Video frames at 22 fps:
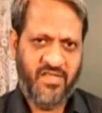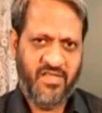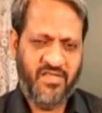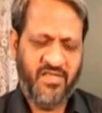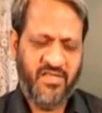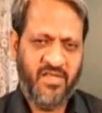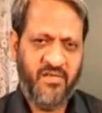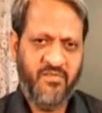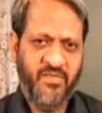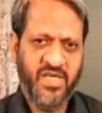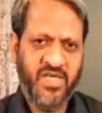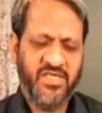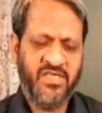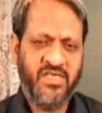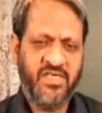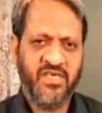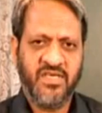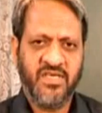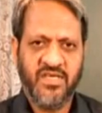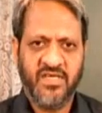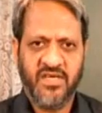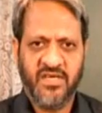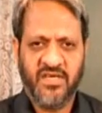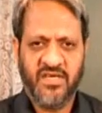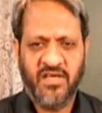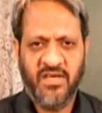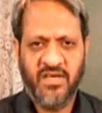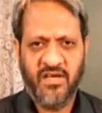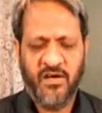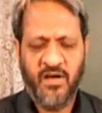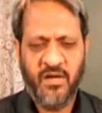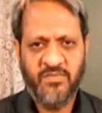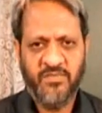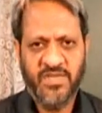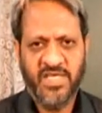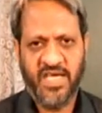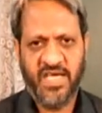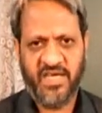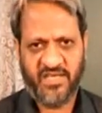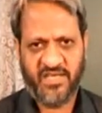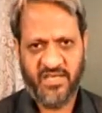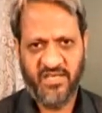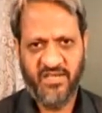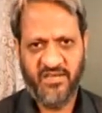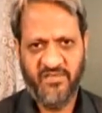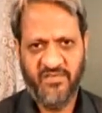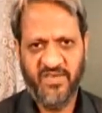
the basic object